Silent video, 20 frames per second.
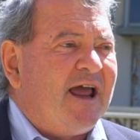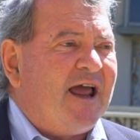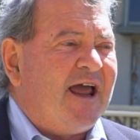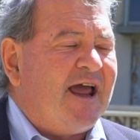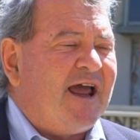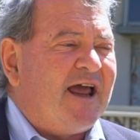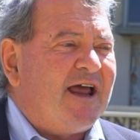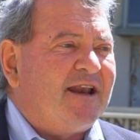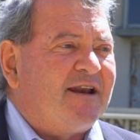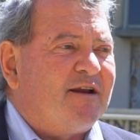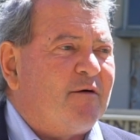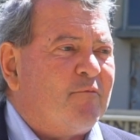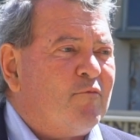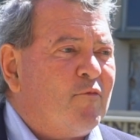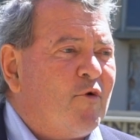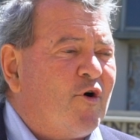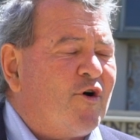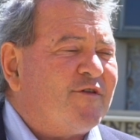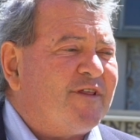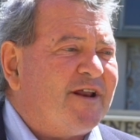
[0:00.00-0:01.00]
and
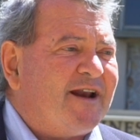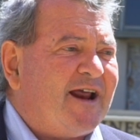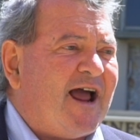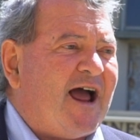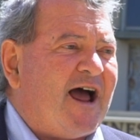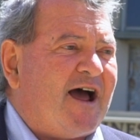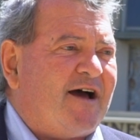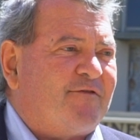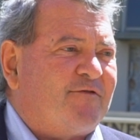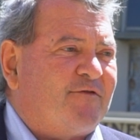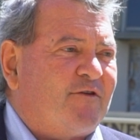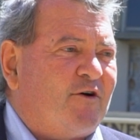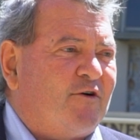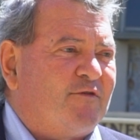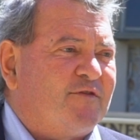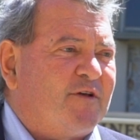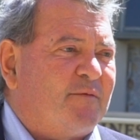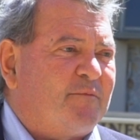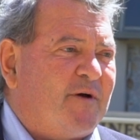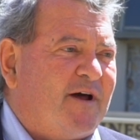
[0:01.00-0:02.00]
more than half
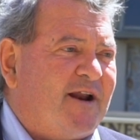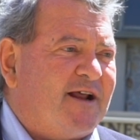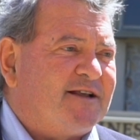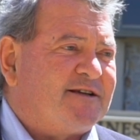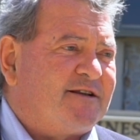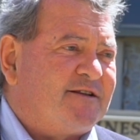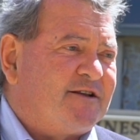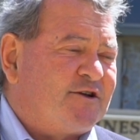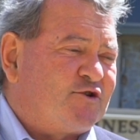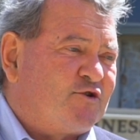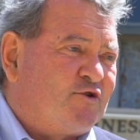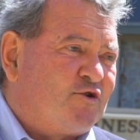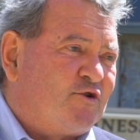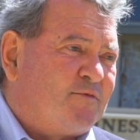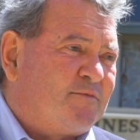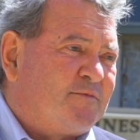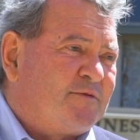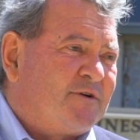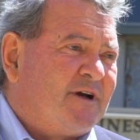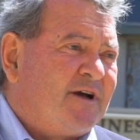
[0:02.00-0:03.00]
of the parents in this
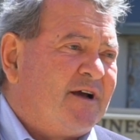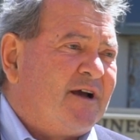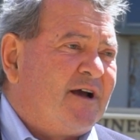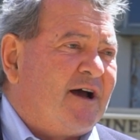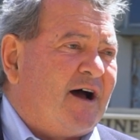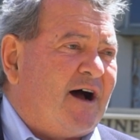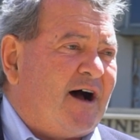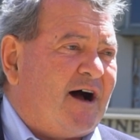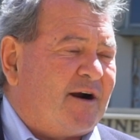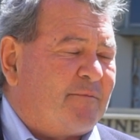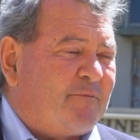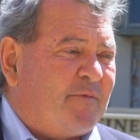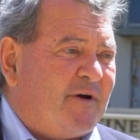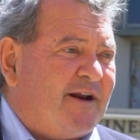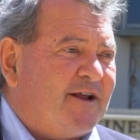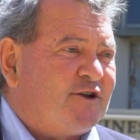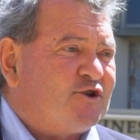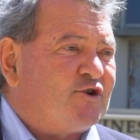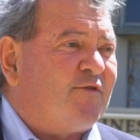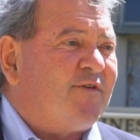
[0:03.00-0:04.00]
group are
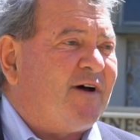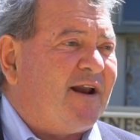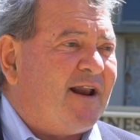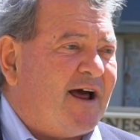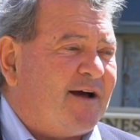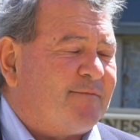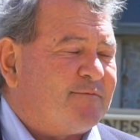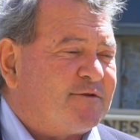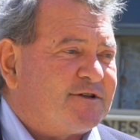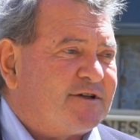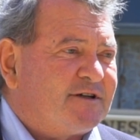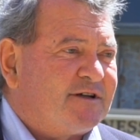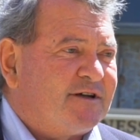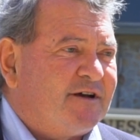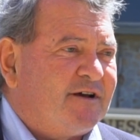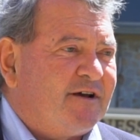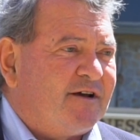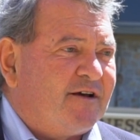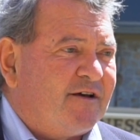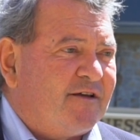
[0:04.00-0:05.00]
parents of alums
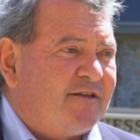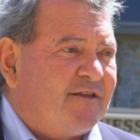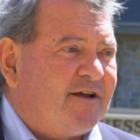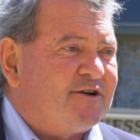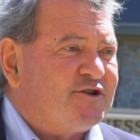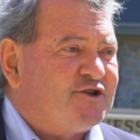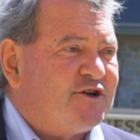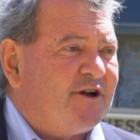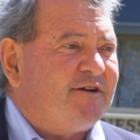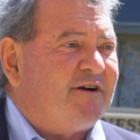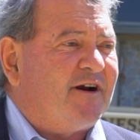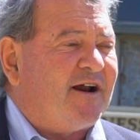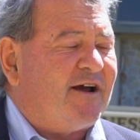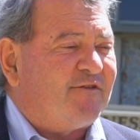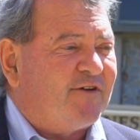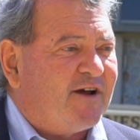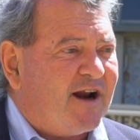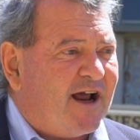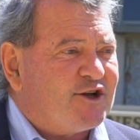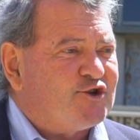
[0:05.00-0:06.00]
their children
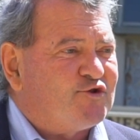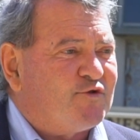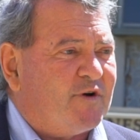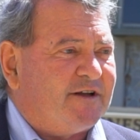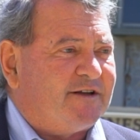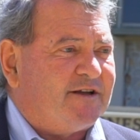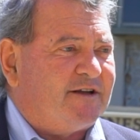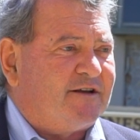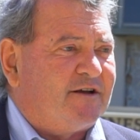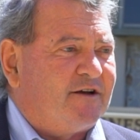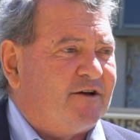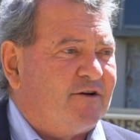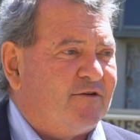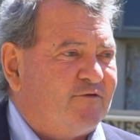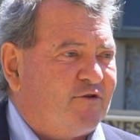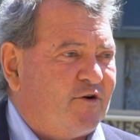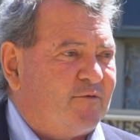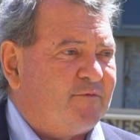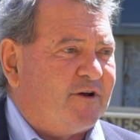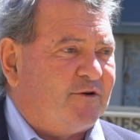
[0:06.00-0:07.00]
have graduated
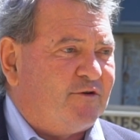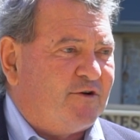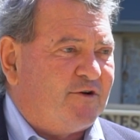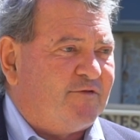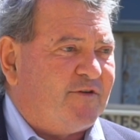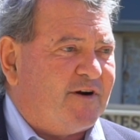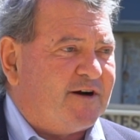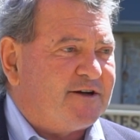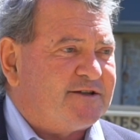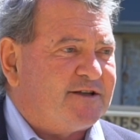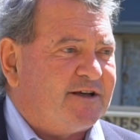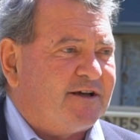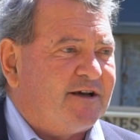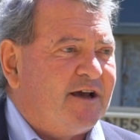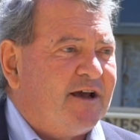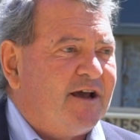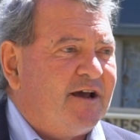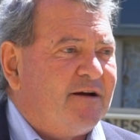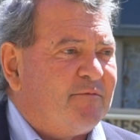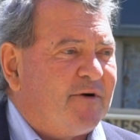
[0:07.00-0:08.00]
from the university.
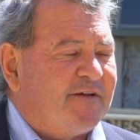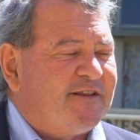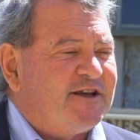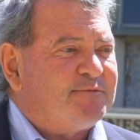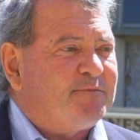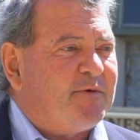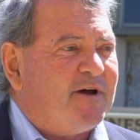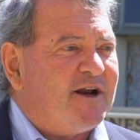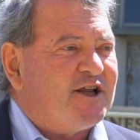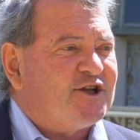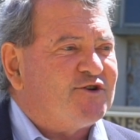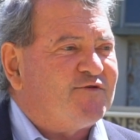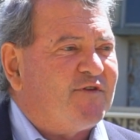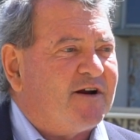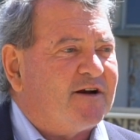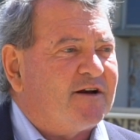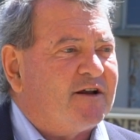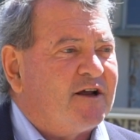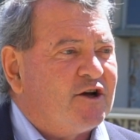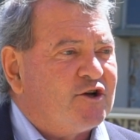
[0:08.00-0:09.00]
But these parents
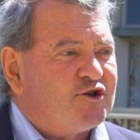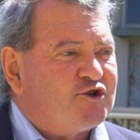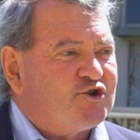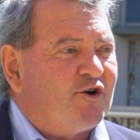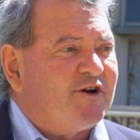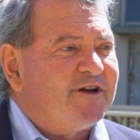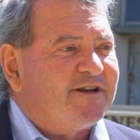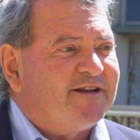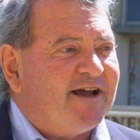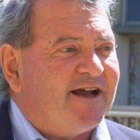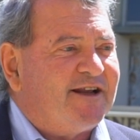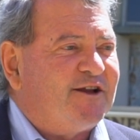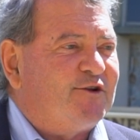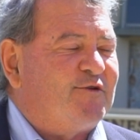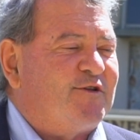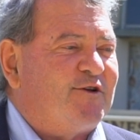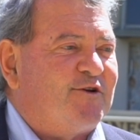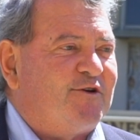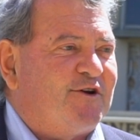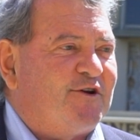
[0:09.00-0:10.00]
felt so indebted
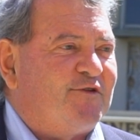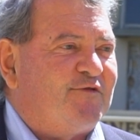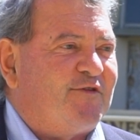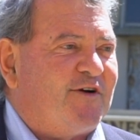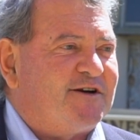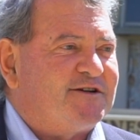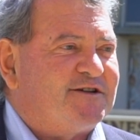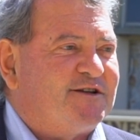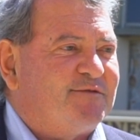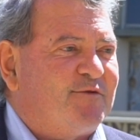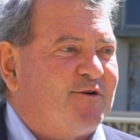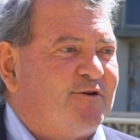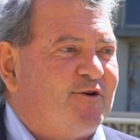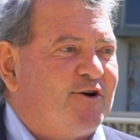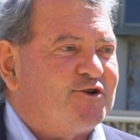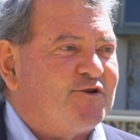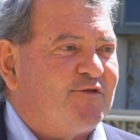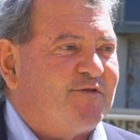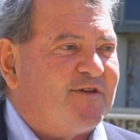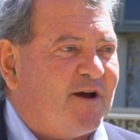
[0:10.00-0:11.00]
to the university
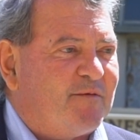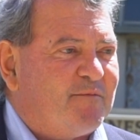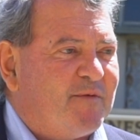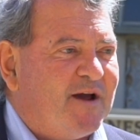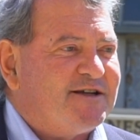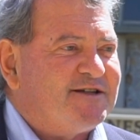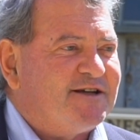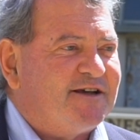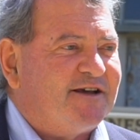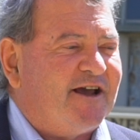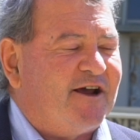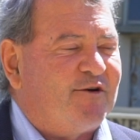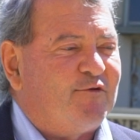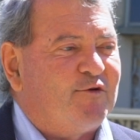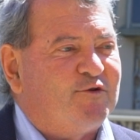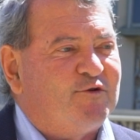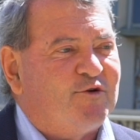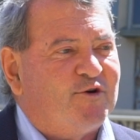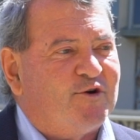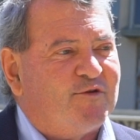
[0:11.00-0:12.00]
because of the amazing care
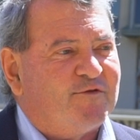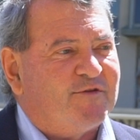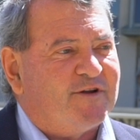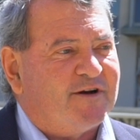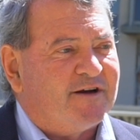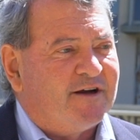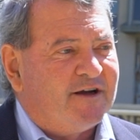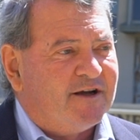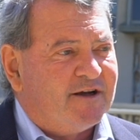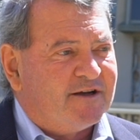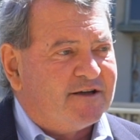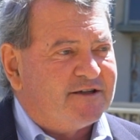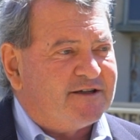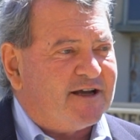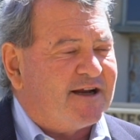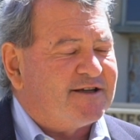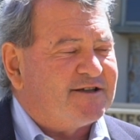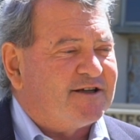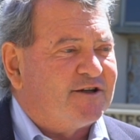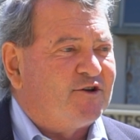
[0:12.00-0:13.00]
we took of their
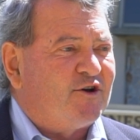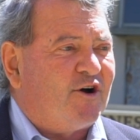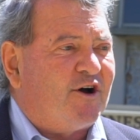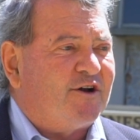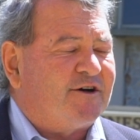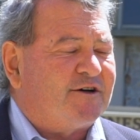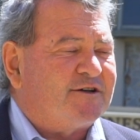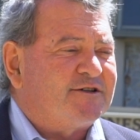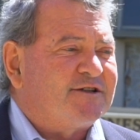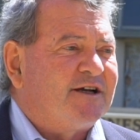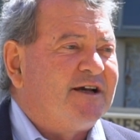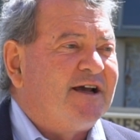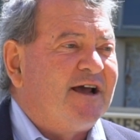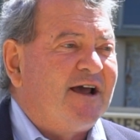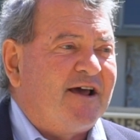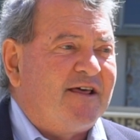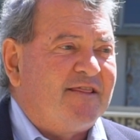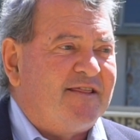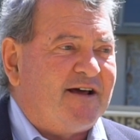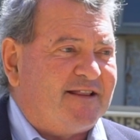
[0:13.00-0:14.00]
sons and daughters
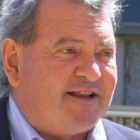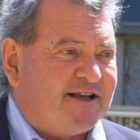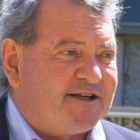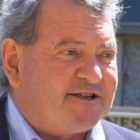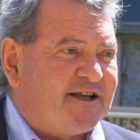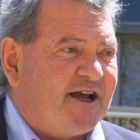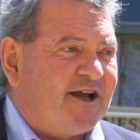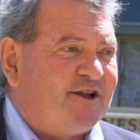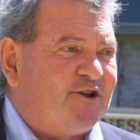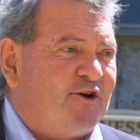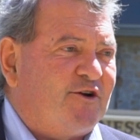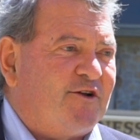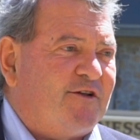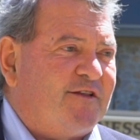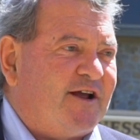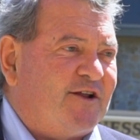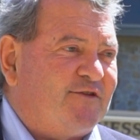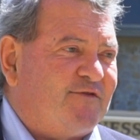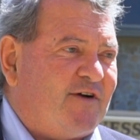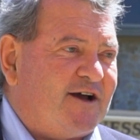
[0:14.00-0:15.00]
that they stayed on
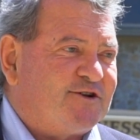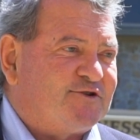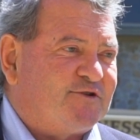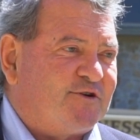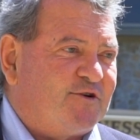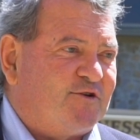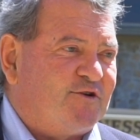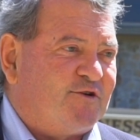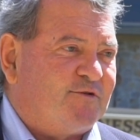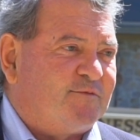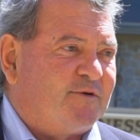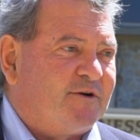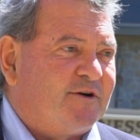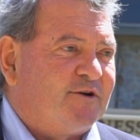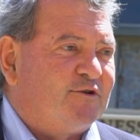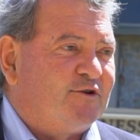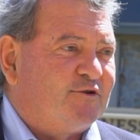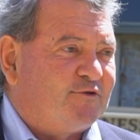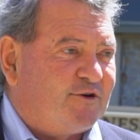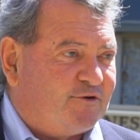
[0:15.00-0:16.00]
the advisory group
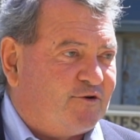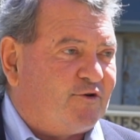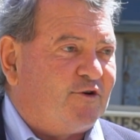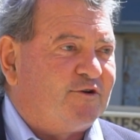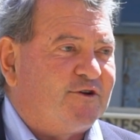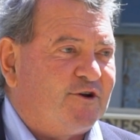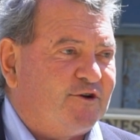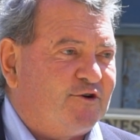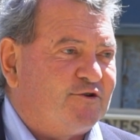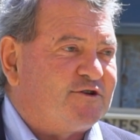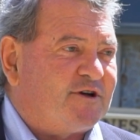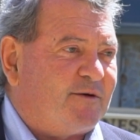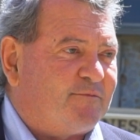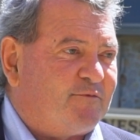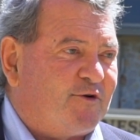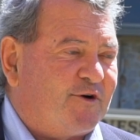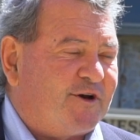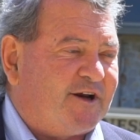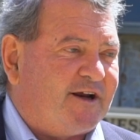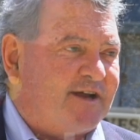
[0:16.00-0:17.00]
to continue
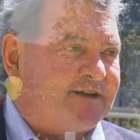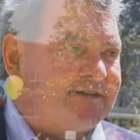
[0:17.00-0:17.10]
supporting